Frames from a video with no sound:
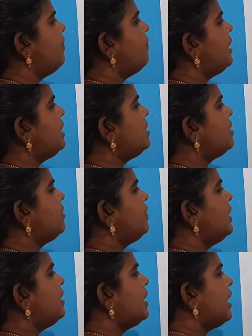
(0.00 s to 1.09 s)
When
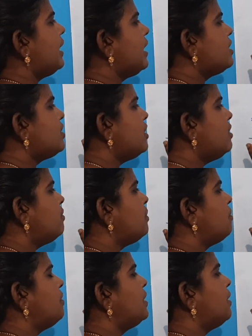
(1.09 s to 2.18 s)
the
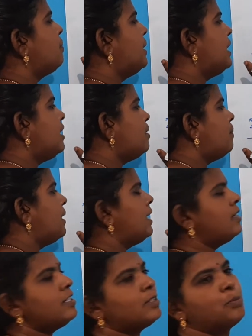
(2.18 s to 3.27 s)
connection with the parent
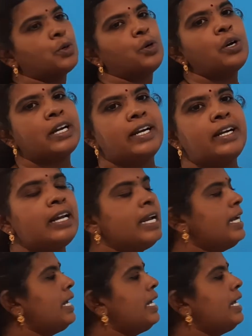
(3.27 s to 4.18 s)
plant is broken,